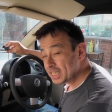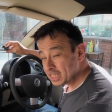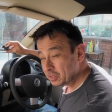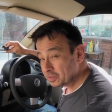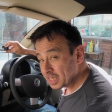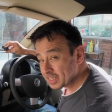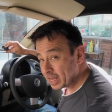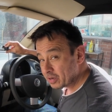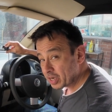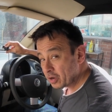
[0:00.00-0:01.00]
there's a little
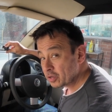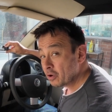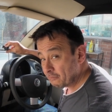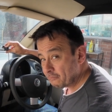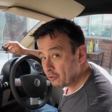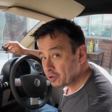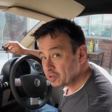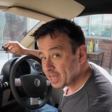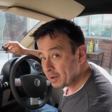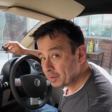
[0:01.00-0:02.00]
discount code for you
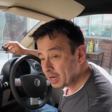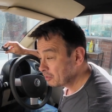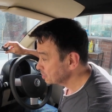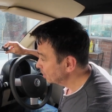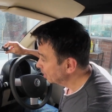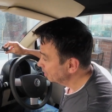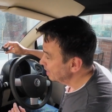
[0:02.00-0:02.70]
down below as well.